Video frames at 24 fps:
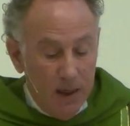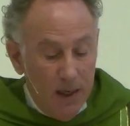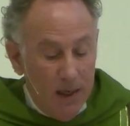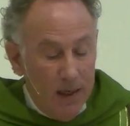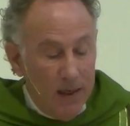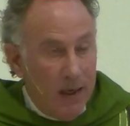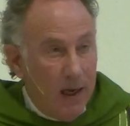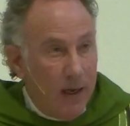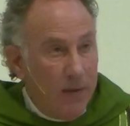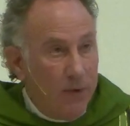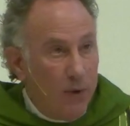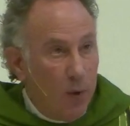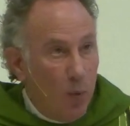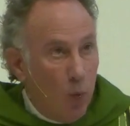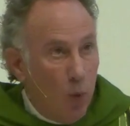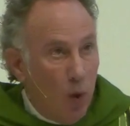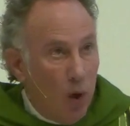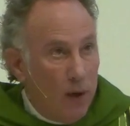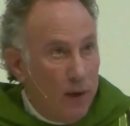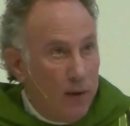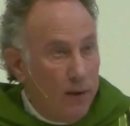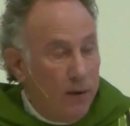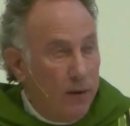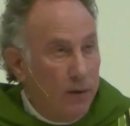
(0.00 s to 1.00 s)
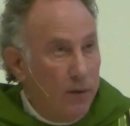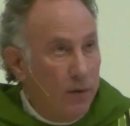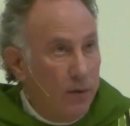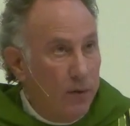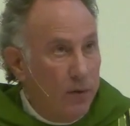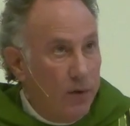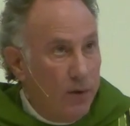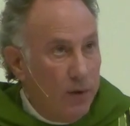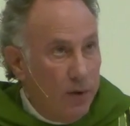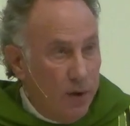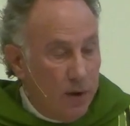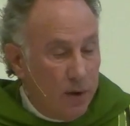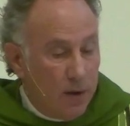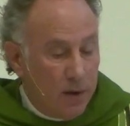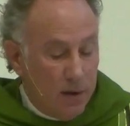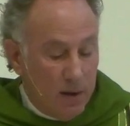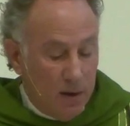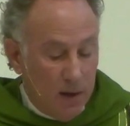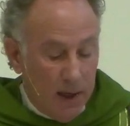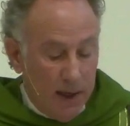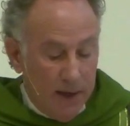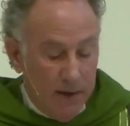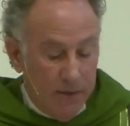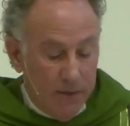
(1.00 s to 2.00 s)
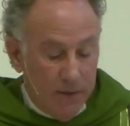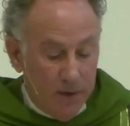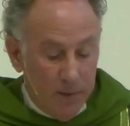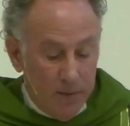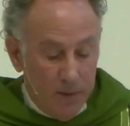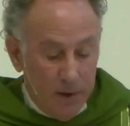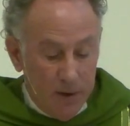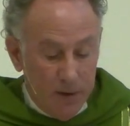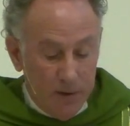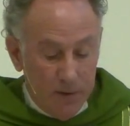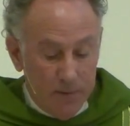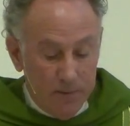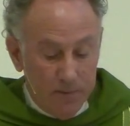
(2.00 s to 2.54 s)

not the one who took life from you.